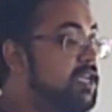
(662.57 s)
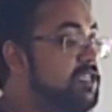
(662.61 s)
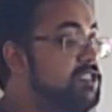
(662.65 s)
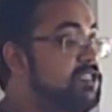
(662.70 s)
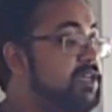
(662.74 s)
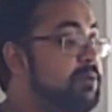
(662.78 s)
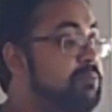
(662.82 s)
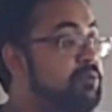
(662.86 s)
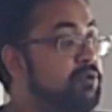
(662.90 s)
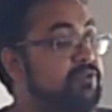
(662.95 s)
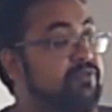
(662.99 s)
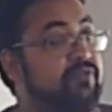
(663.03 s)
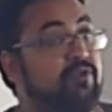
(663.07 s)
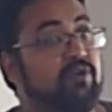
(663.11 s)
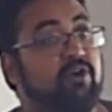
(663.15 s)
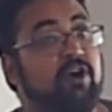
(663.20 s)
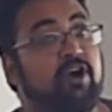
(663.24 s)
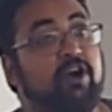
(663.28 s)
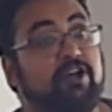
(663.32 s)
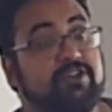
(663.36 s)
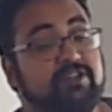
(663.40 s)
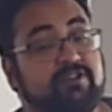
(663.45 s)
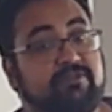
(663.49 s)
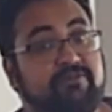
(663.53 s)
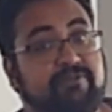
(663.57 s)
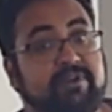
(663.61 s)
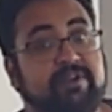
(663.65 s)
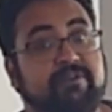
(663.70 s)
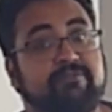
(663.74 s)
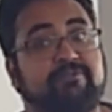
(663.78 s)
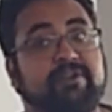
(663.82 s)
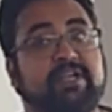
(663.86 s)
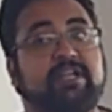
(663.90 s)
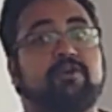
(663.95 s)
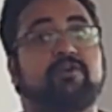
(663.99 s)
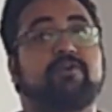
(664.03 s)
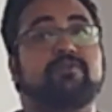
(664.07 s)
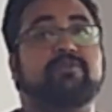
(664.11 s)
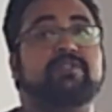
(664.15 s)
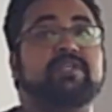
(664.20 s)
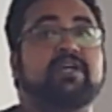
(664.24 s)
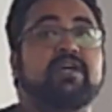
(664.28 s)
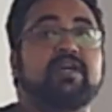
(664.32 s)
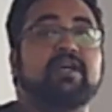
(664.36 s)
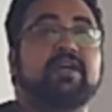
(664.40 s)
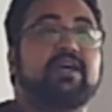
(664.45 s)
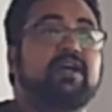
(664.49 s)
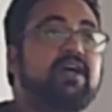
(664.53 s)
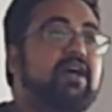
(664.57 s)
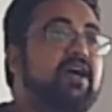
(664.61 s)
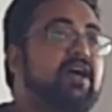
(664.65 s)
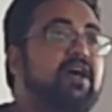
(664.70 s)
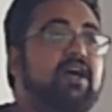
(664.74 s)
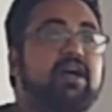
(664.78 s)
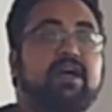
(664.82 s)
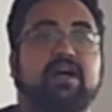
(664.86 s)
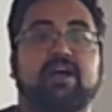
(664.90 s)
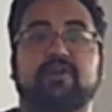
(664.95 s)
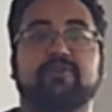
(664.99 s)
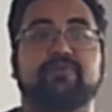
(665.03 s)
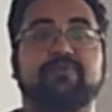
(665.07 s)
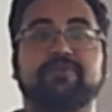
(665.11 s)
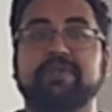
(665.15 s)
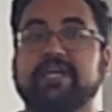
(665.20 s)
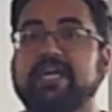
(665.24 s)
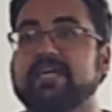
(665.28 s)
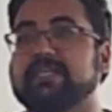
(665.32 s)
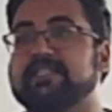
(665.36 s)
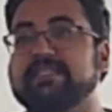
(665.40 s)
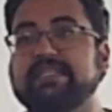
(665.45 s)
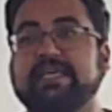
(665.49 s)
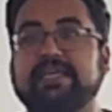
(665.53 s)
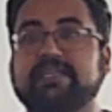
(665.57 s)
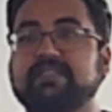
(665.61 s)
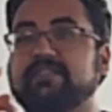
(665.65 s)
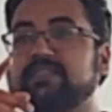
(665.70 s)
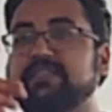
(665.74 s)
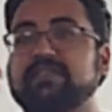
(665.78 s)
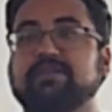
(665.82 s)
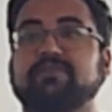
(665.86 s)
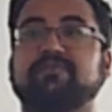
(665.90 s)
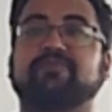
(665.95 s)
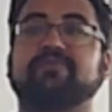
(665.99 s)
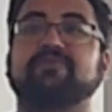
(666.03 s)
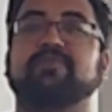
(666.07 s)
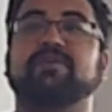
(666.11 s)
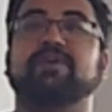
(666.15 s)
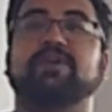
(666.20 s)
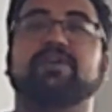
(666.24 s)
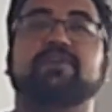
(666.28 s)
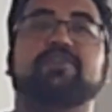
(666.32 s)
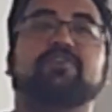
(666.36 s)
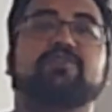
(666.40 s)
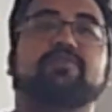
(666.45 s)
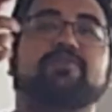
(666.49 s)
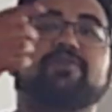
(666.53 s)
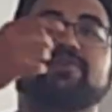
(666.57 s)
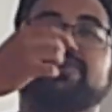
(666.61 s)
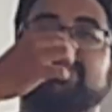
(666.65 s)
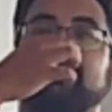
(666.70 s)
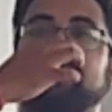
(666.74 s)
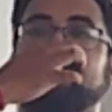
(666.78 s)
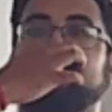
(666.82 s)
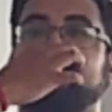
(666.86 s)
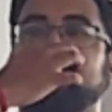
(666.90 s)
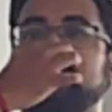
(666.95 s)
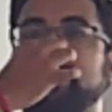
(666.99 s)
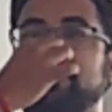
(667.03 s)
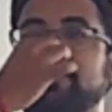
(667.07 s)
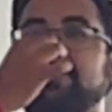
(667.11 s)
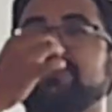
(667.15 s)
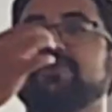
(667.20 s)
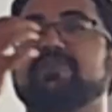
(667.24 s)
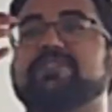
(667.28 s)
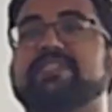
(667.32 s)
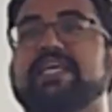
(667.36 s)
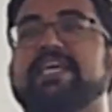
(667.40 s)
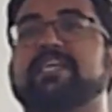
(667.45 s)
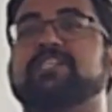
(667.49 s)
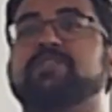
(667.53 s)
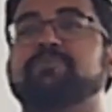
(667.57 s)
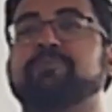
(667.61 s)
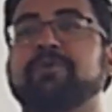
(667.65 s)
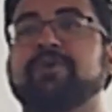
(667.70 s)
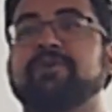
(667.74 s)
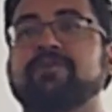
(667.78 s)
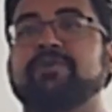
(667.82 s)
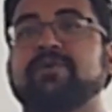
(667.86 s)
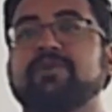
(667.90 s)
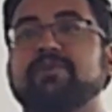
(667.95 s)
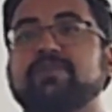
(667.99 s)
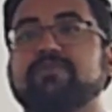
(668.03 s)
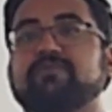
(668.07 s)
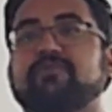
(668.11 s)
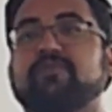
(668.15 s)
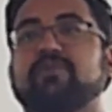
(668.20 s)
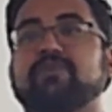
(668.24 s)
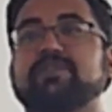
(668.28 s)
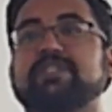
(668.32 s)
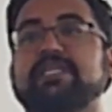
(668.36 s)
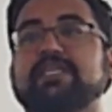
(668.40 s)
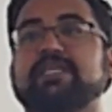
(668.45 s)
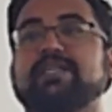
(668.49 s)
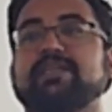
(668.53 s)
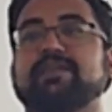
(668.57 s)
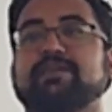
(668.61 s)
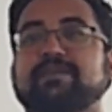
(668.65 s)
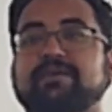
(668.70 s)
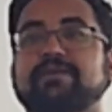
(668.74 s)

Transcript: Support for hot quick reload, React Native, you use Expo for the